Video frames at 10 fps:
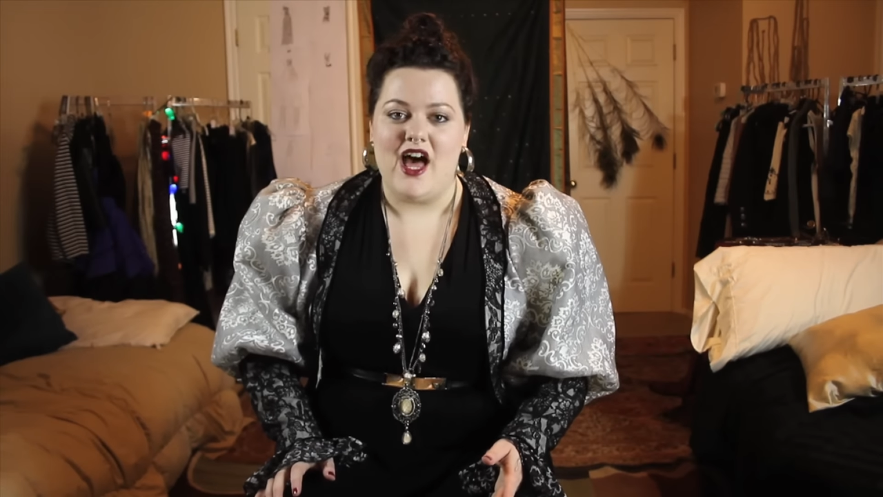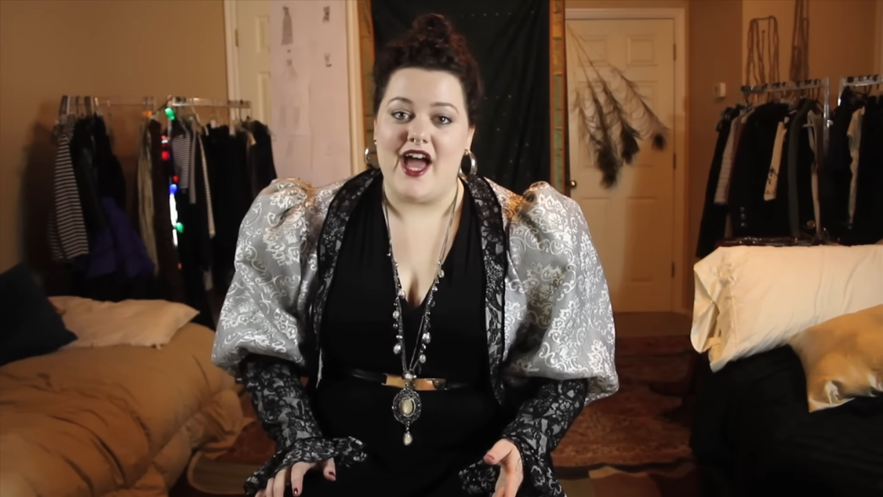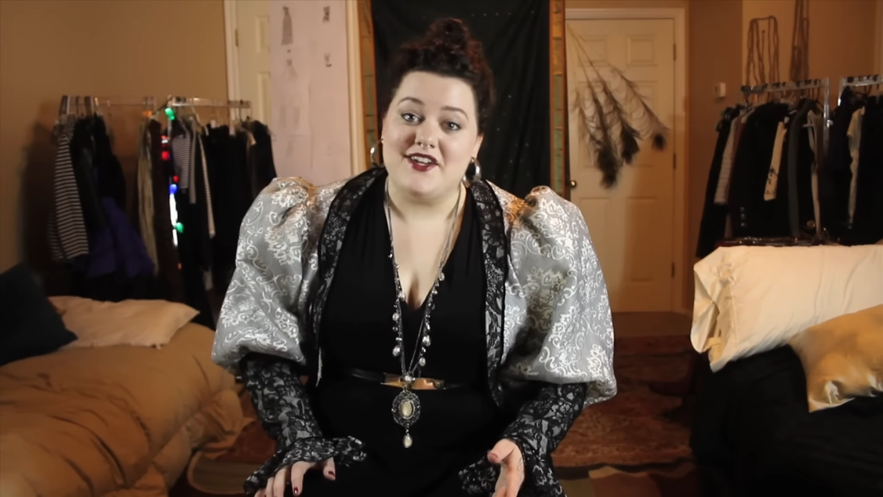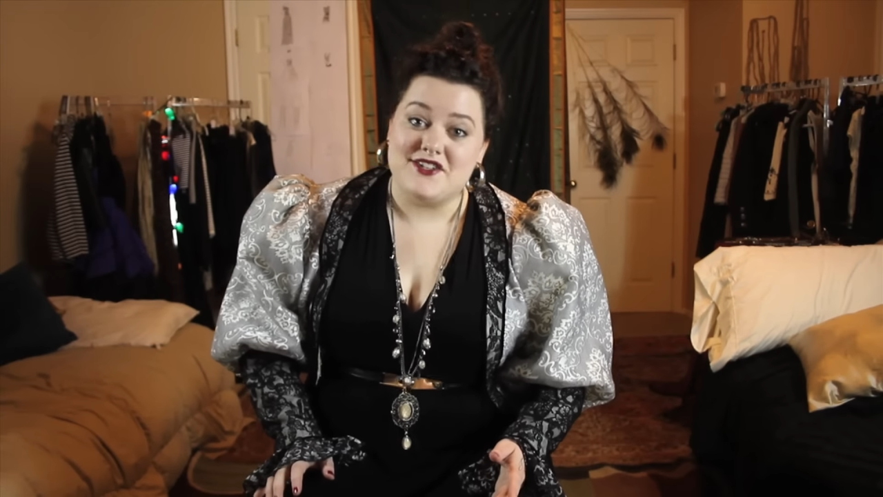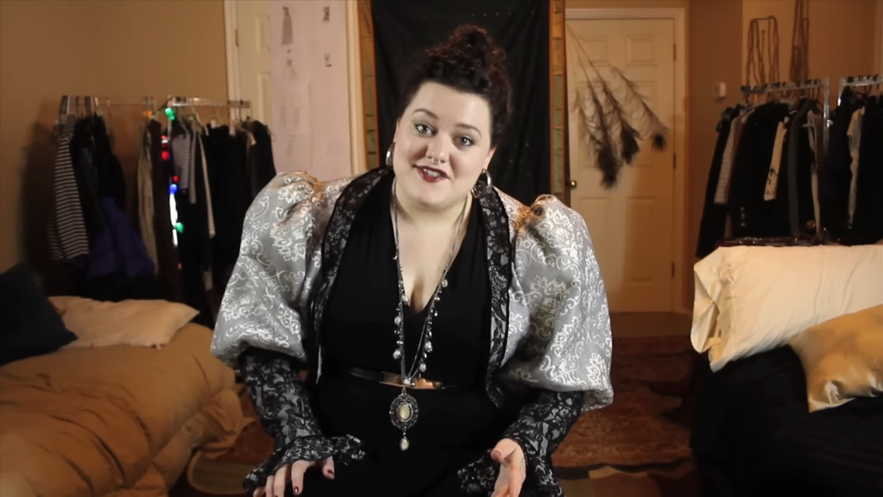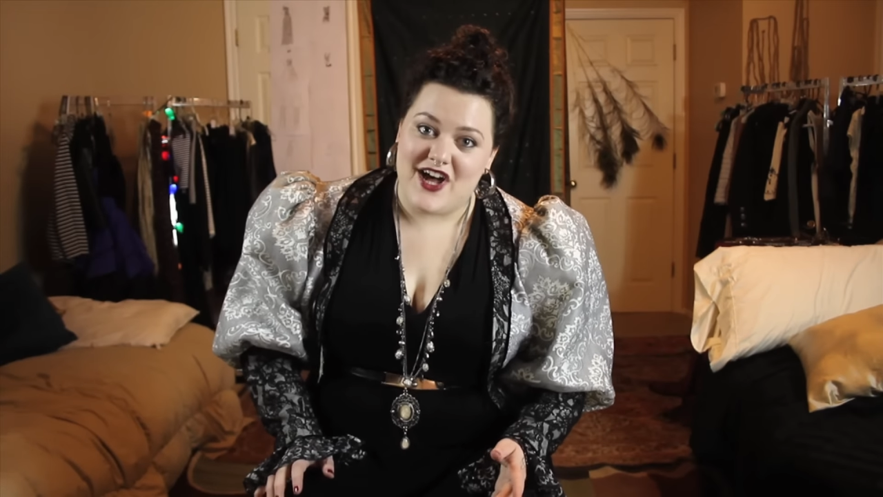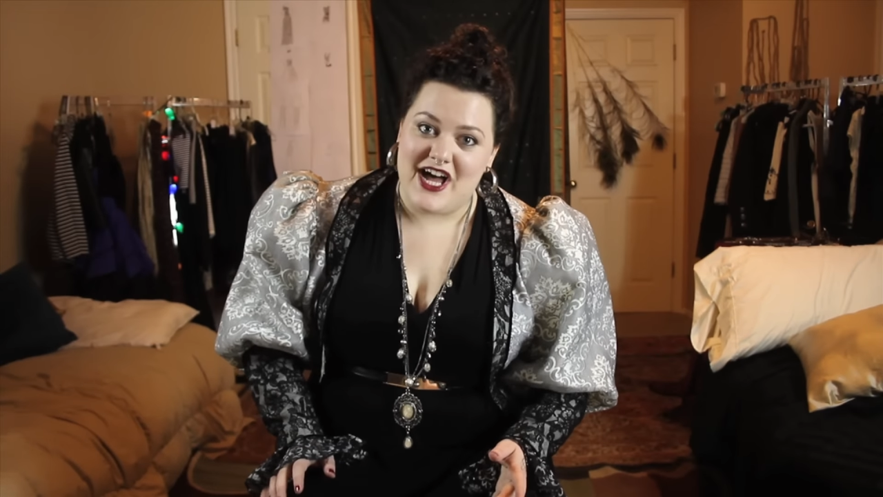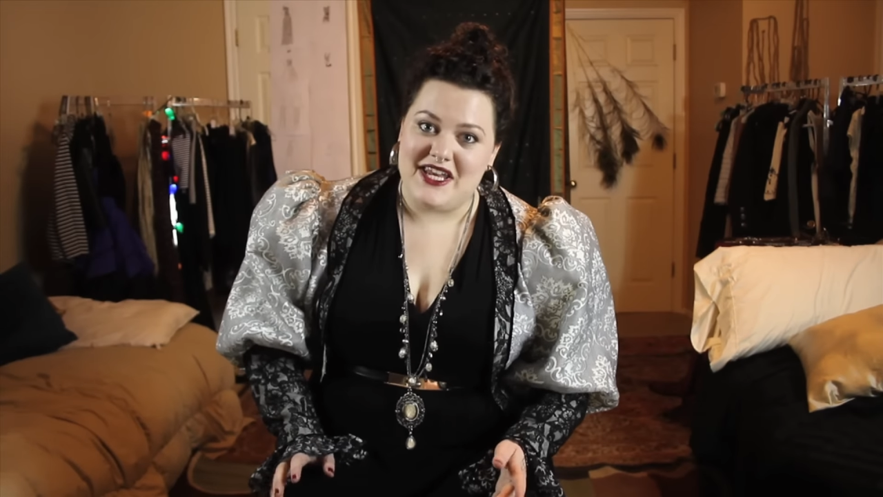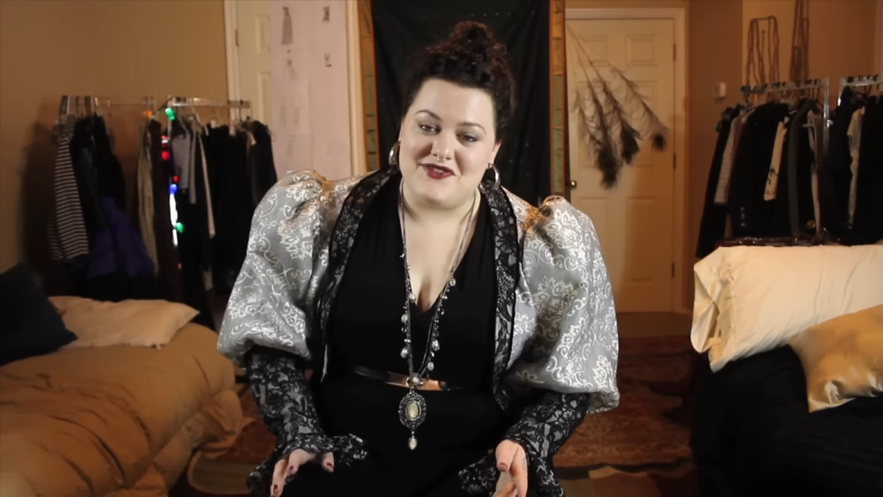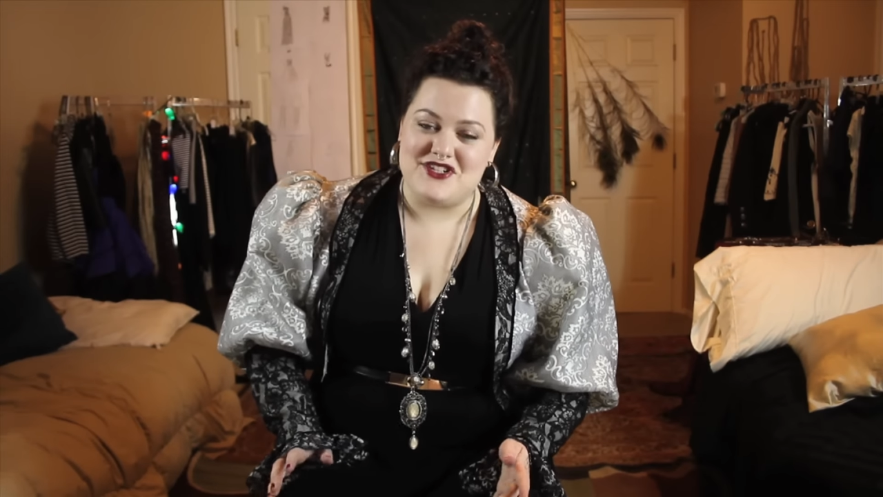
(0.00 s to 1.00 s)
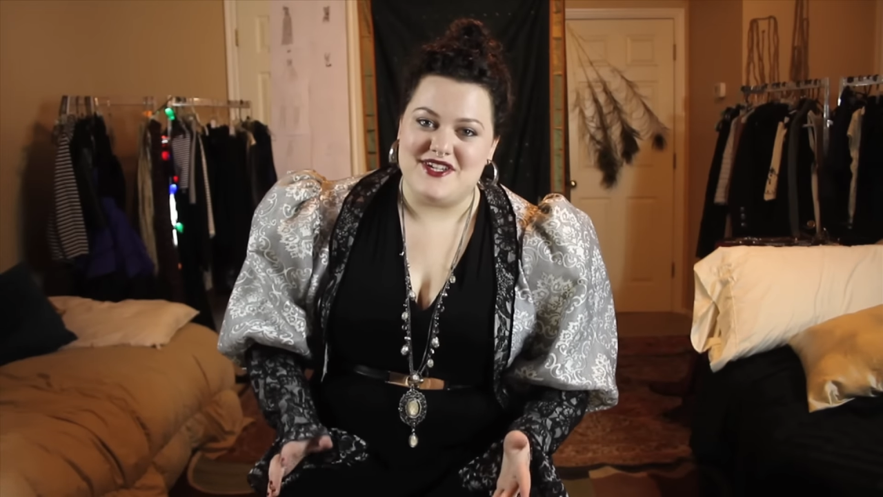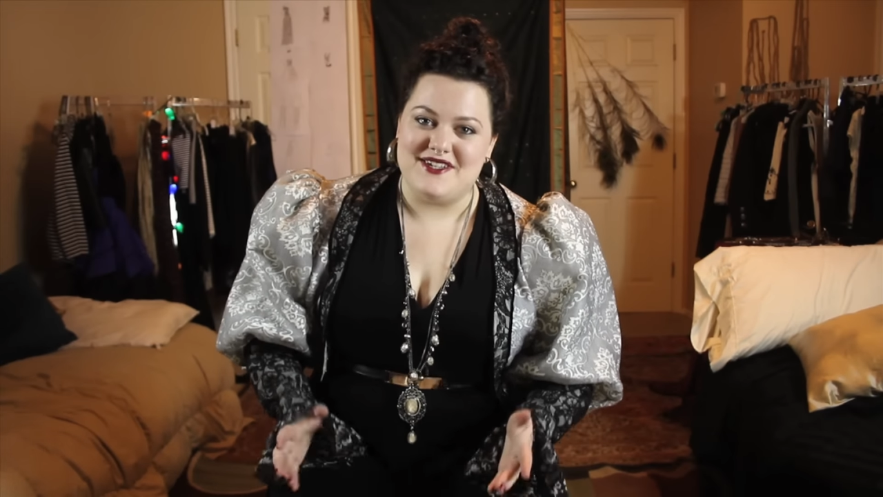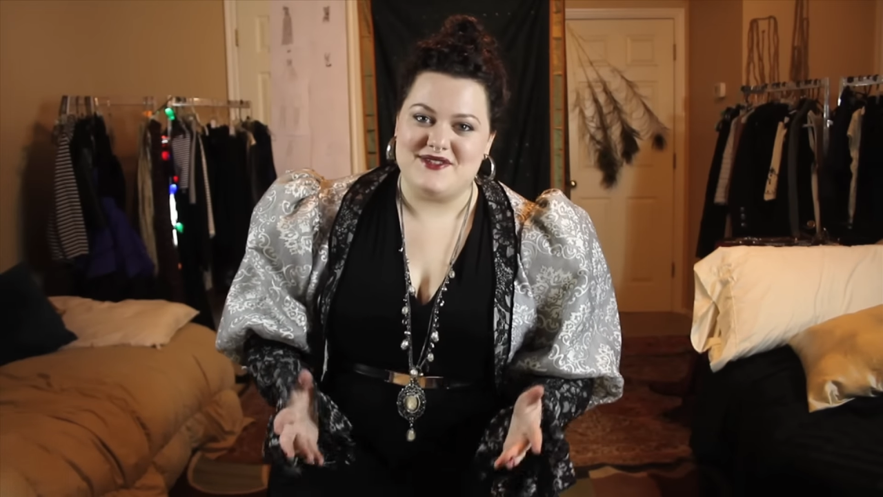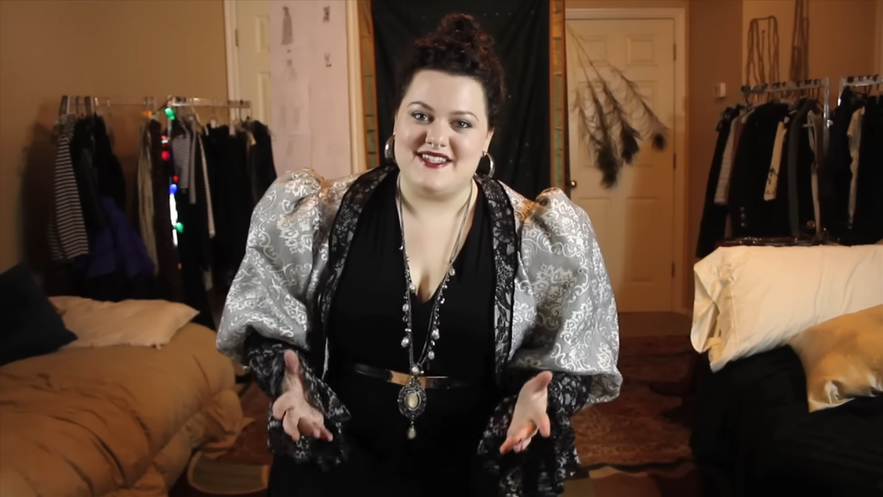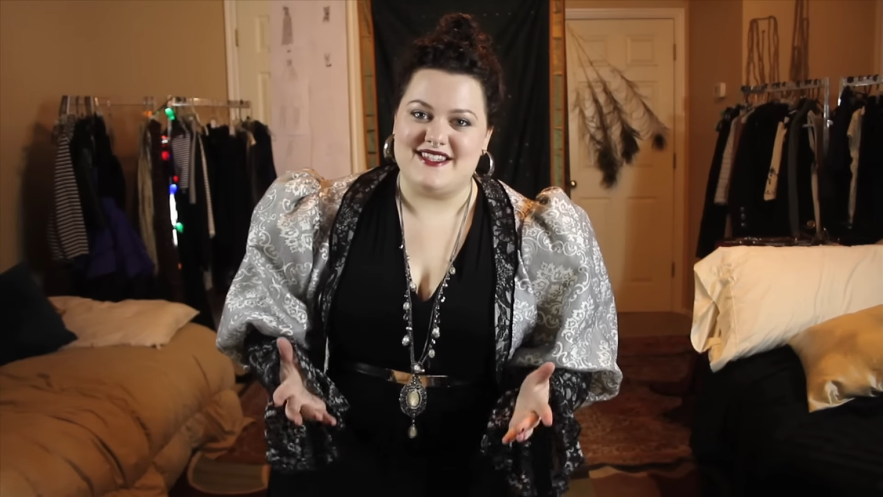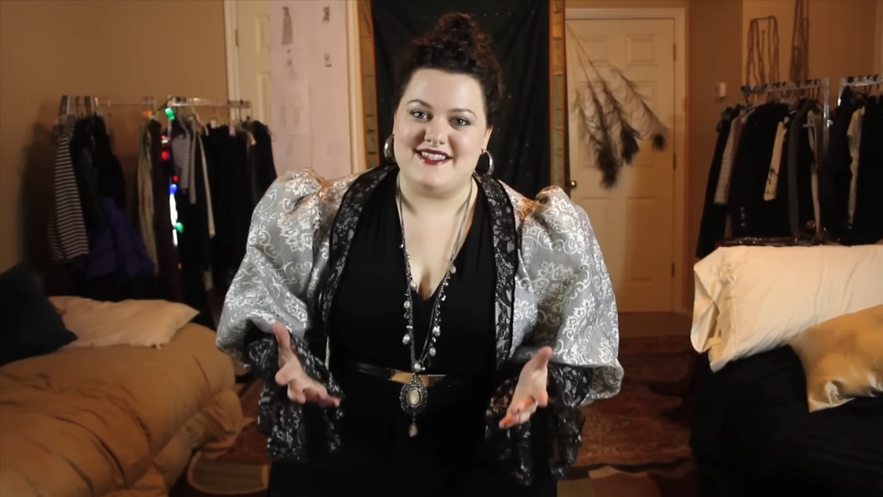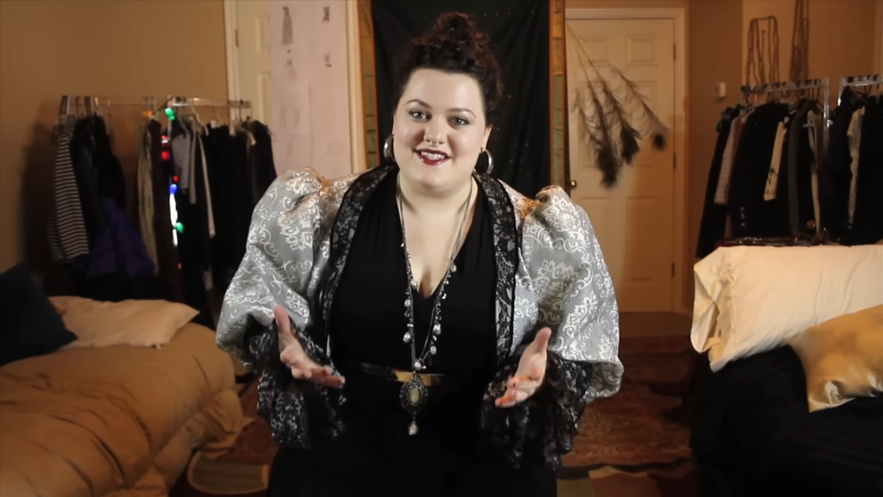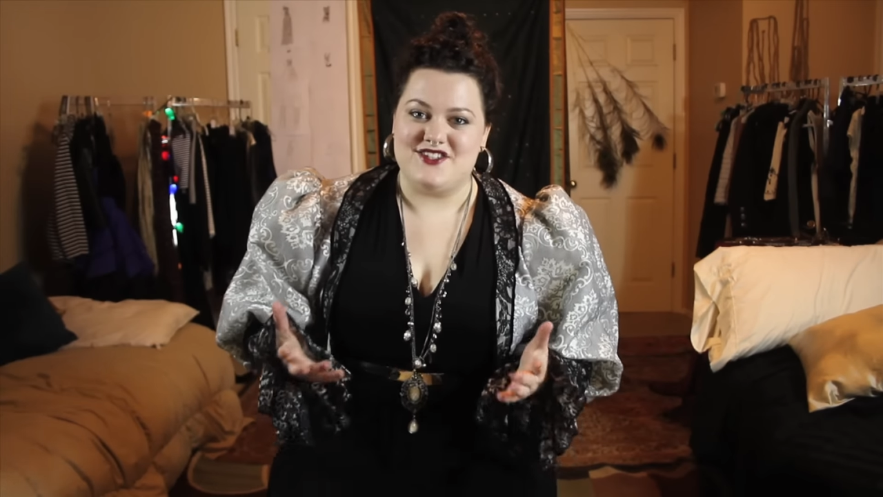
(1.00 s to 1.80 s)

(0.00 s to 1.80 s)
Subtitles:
I just thought if she uses this